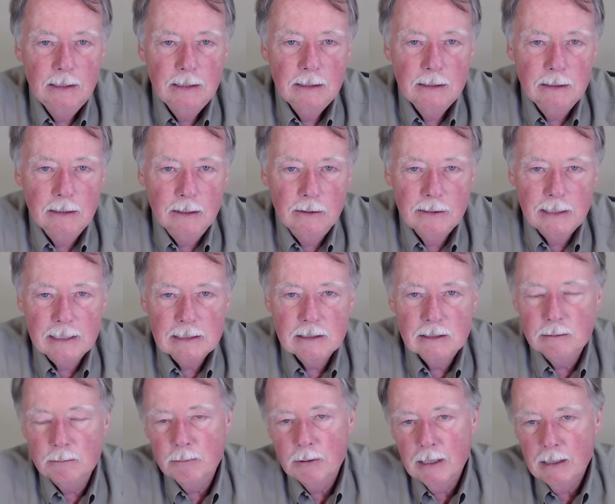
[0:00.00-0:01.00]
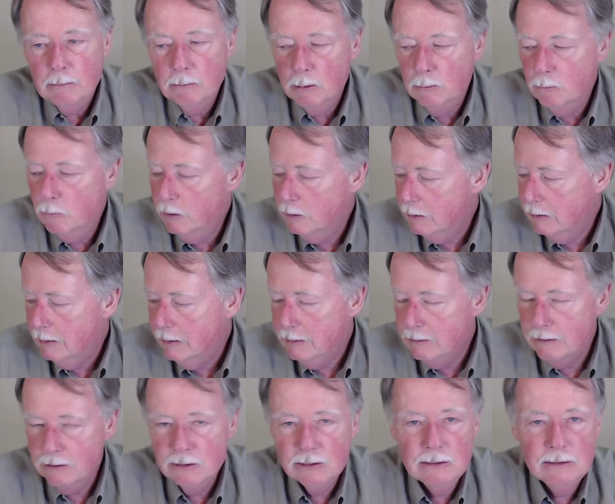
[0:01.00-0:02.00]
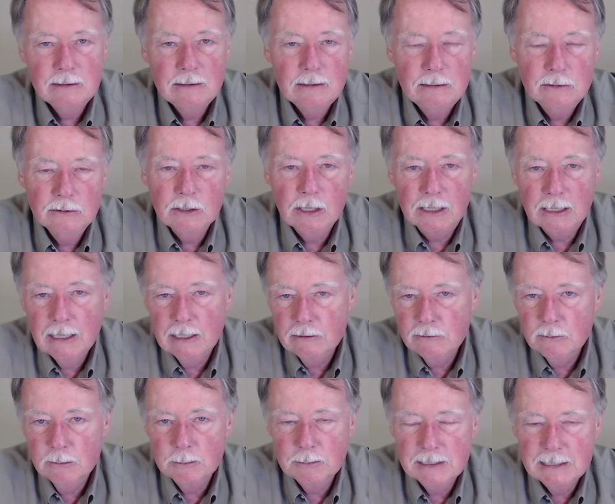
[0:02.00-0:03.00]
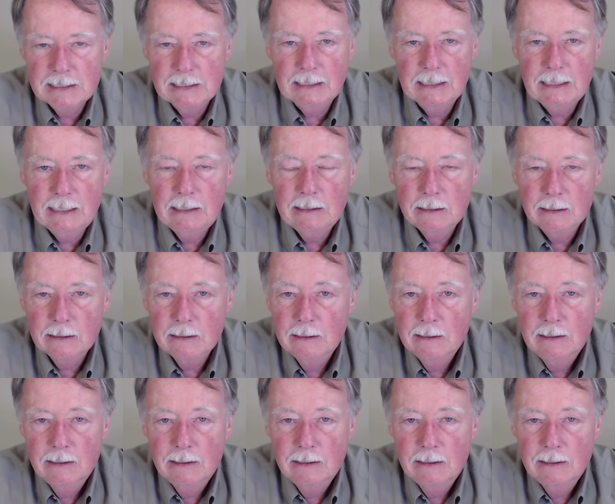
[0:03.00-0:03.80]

You know, that's the problem with these zircons from Singida.